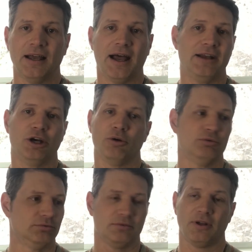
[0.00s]
I know
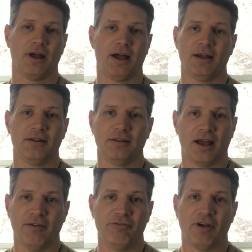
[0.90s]

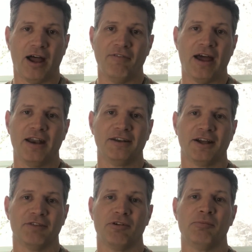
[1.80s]
I've had a
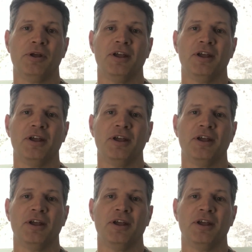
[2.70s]
ton of them.